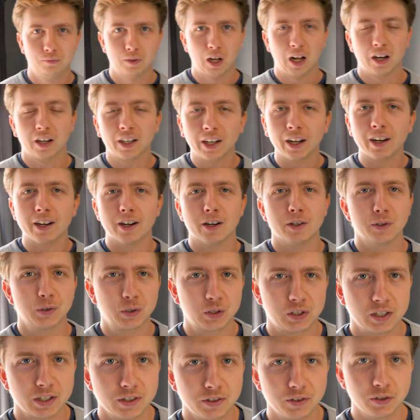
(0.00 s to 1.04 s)
And I kind of
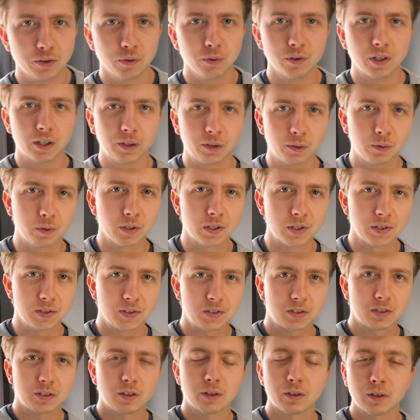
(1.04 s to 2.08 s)
understand too that there
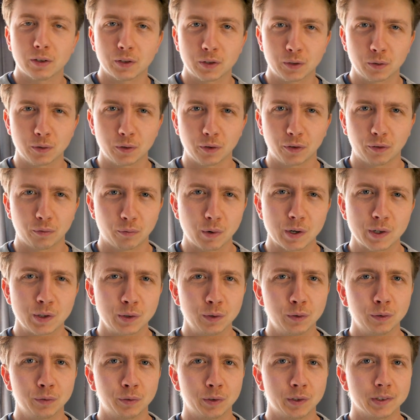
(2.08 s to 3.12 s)
is a sort of
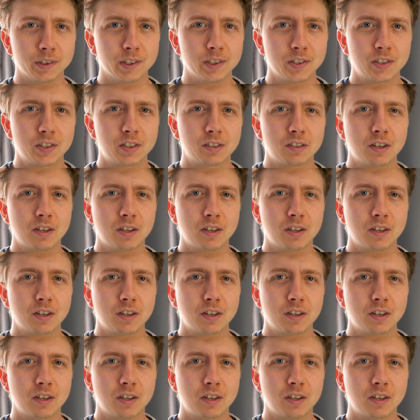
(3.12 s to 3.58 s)
threshold for this.